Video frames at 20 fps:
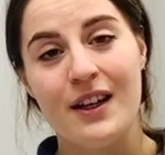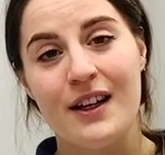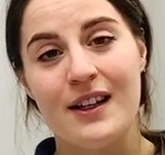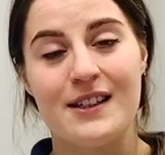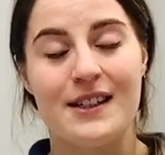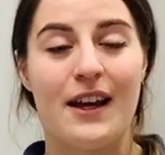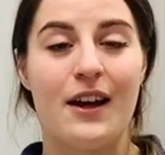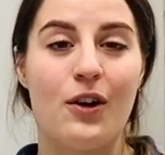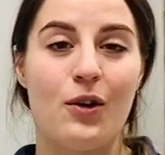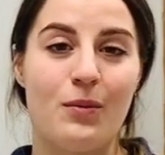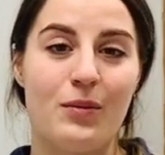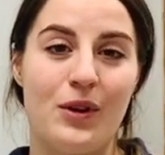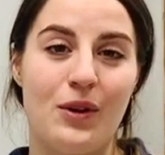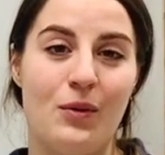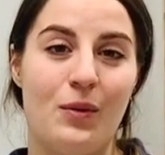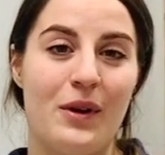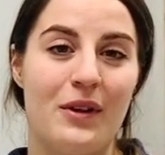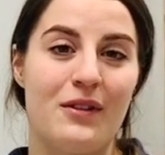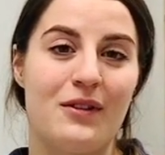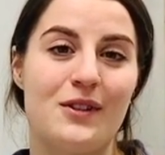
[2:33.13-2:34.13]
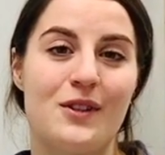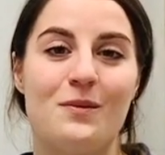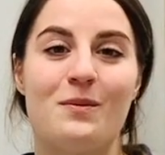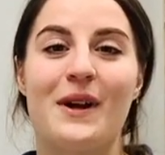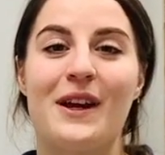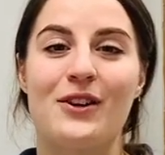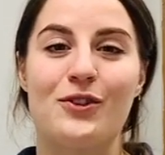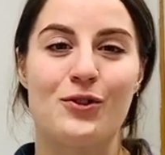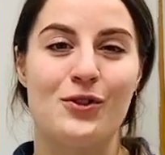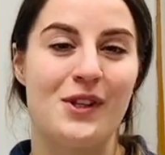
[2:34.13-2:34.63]
to help you with to
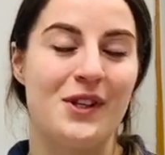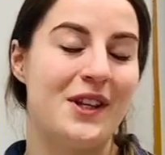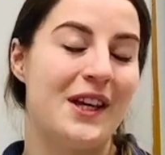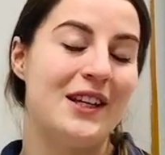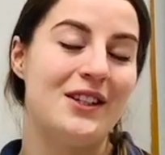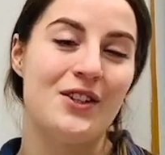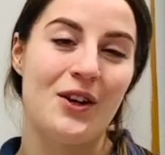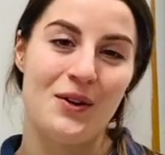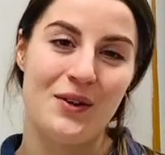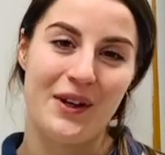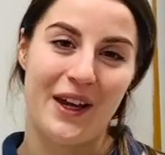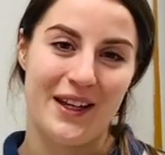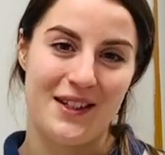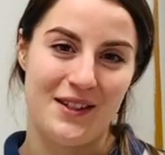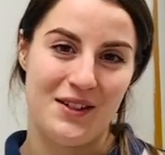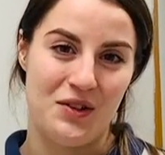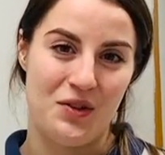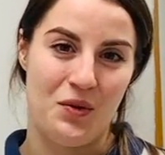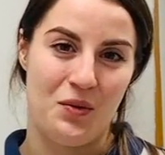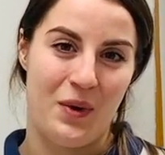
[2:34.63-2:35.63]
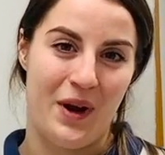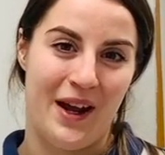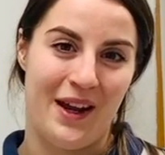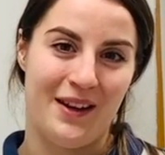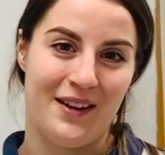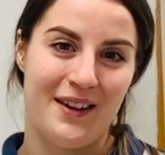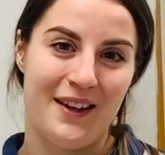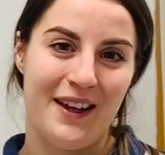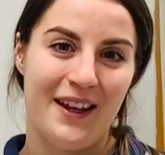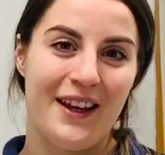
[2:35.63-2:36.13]
make sure that they don't get in your way